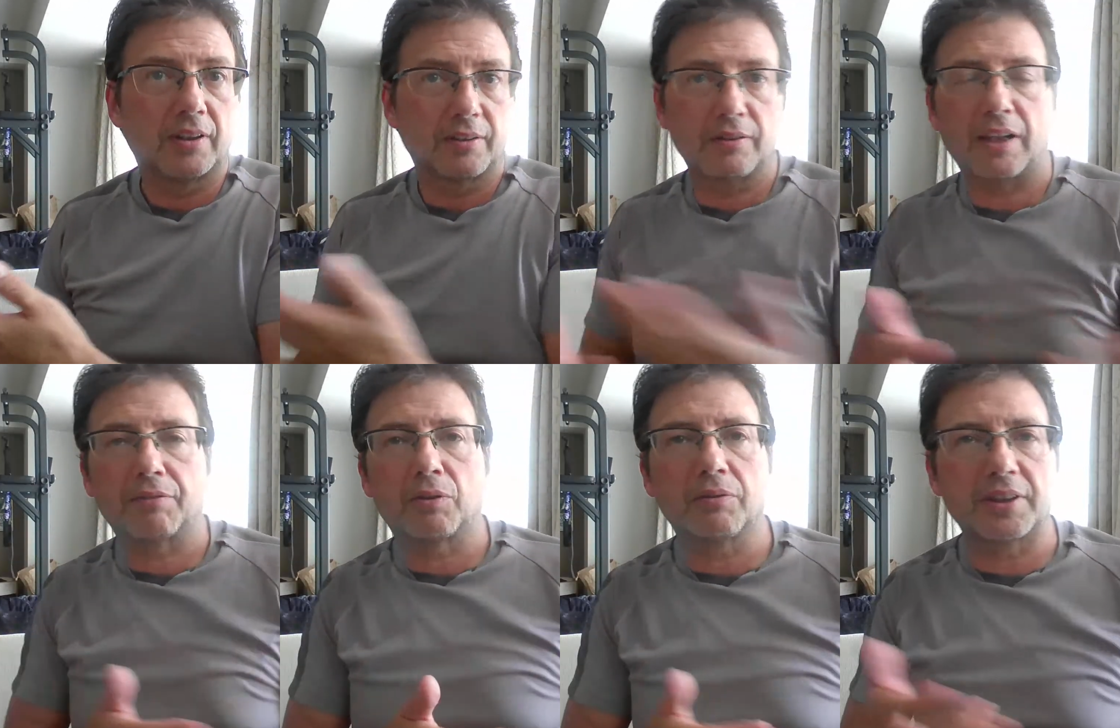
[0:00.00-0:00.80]
you
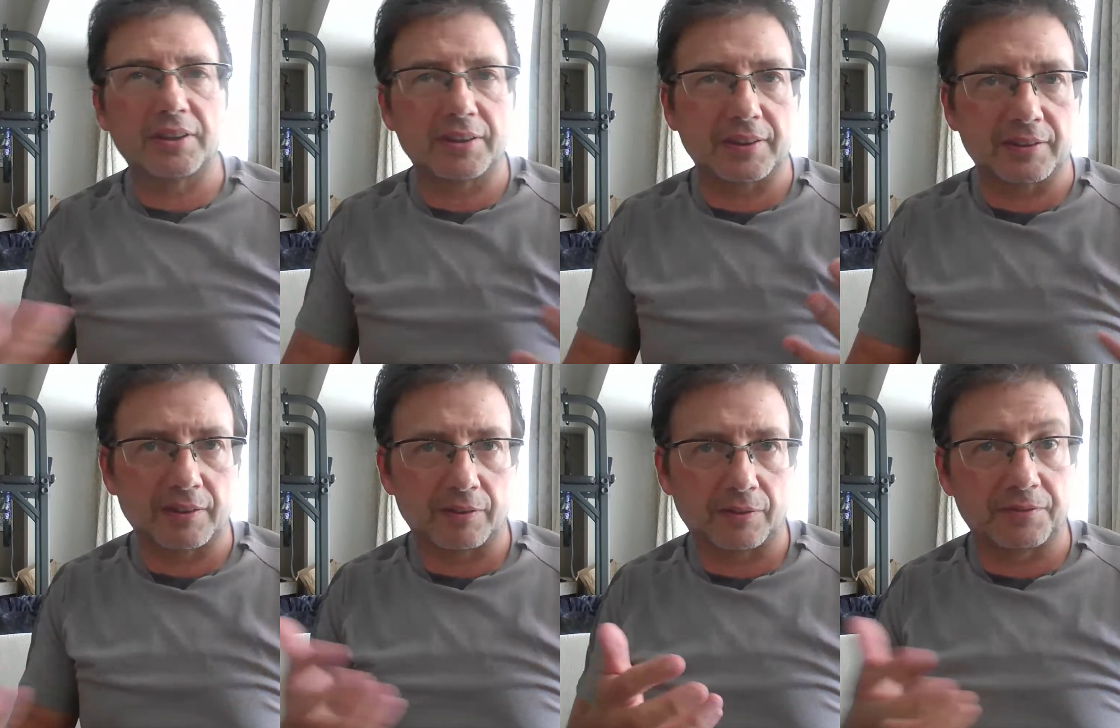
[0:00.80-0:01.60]
have it already in
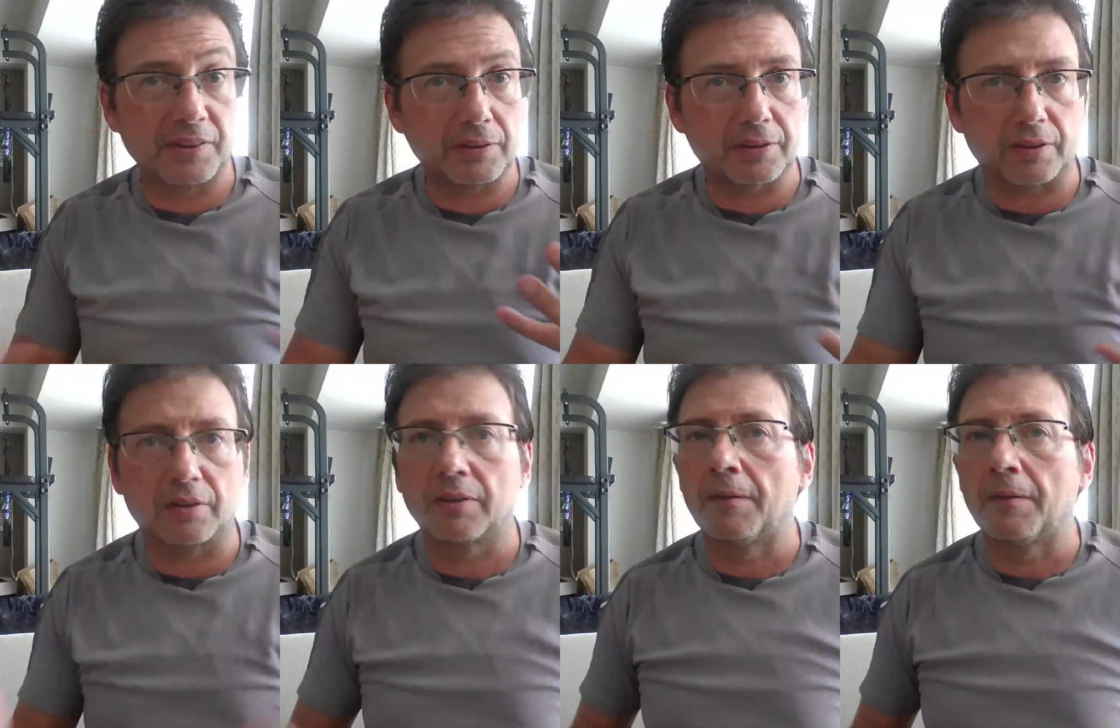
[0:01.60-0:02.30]
a filter.